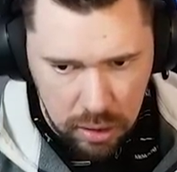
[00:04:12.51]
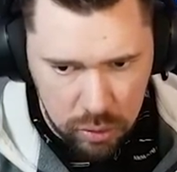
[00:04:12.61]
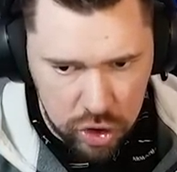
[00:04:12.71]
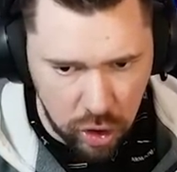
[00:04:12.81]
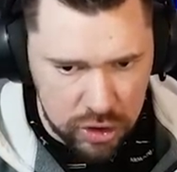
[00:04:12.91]

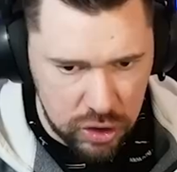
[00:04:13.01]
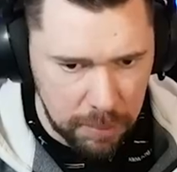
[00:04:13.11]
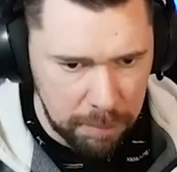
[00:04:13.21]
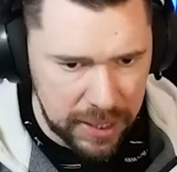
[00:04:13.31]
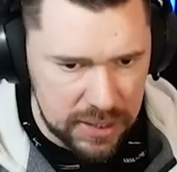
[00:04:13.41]
Richarlison
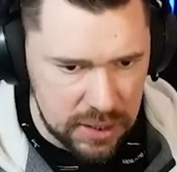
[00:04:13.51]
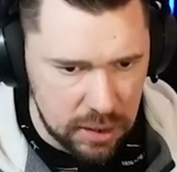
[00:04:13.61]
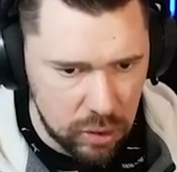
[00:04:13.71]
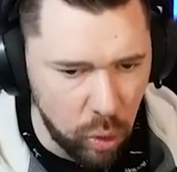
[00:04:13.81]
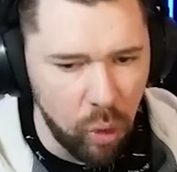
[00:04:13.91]
bangs it.
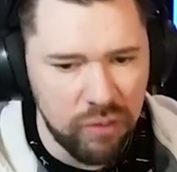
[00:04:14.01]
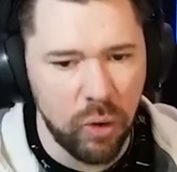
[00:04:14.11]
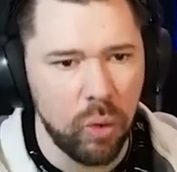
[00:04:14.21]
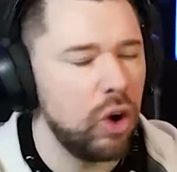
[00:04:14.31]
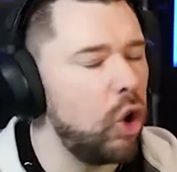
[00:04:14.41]

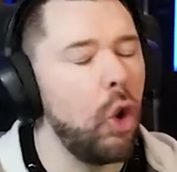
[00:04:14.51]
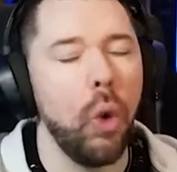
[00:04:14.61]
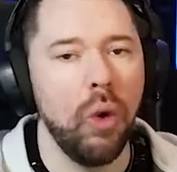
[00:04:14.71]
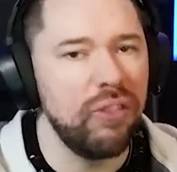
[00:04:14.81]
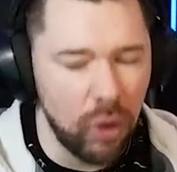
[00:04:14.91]
Awful.
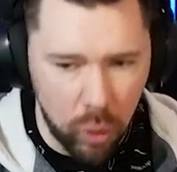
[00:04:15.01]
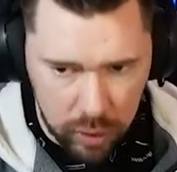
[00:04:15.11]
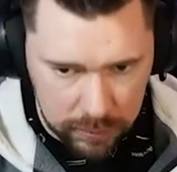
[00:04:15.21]
Awful.